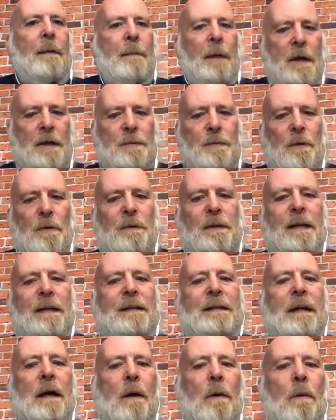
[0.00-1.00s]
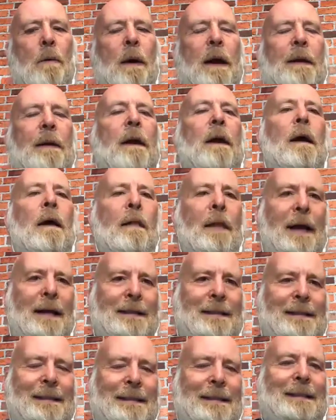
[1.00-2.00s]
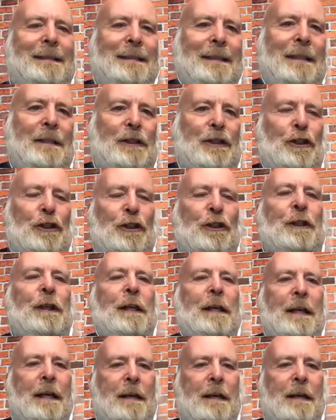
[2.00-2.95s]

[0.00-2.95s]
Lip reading: in much more detail when that decision,